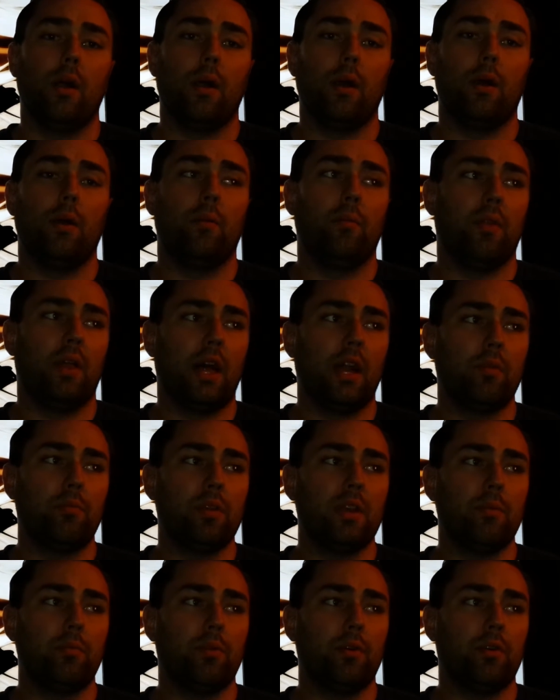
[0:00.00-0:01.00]
a lot of
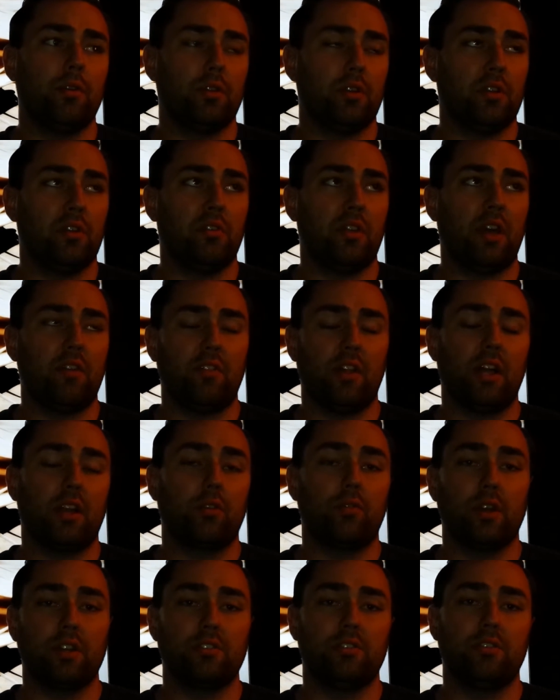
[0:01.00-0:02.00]
people, they have a lot
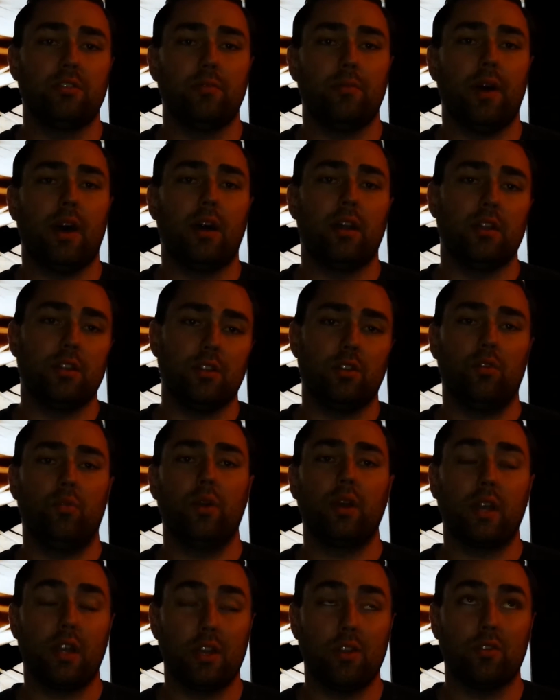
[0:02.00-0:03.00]
of questions about it.
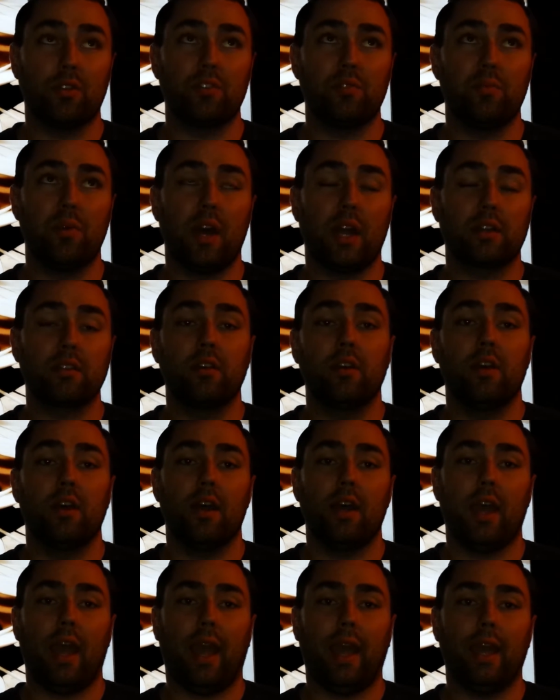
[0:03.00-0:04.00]
What can you expect?
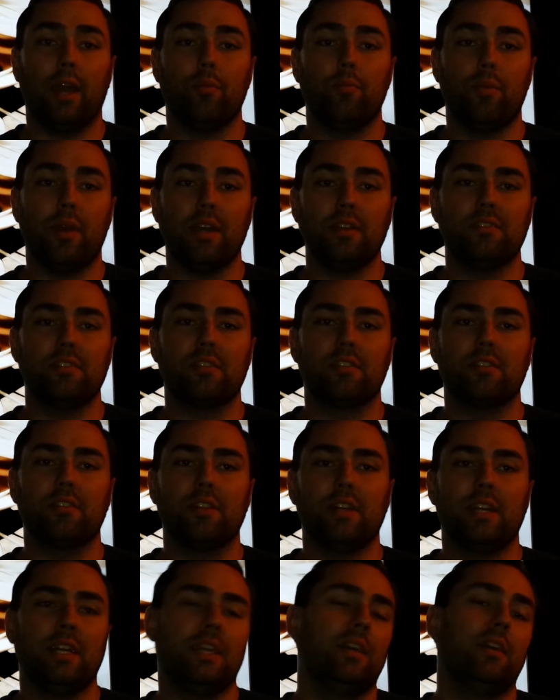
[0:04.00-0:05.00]
And
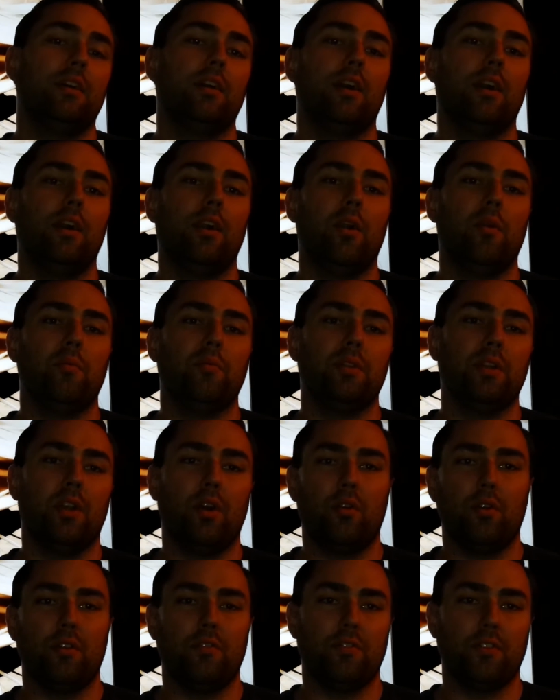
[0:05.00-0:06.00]
basically,
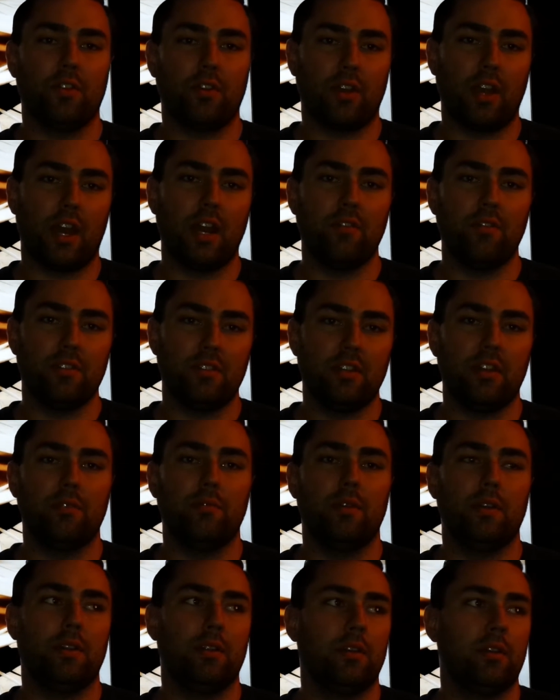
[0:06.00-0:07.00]
if you're kind of a
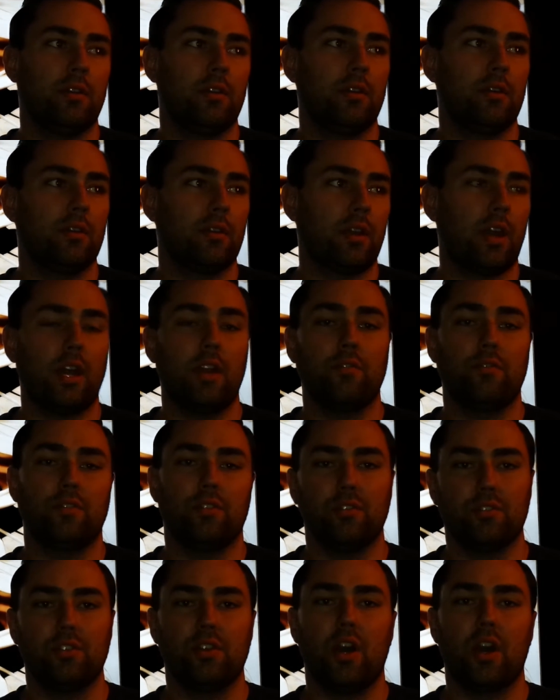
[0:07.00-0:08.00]
timid, kind of
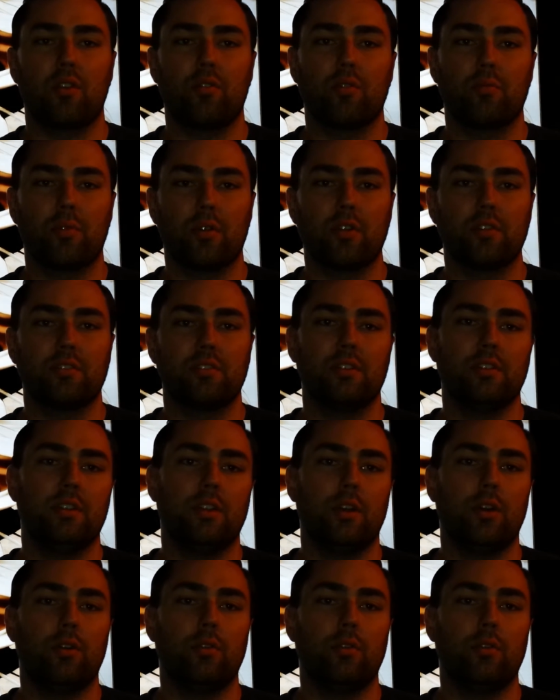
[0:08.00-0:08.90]
socially awkward person,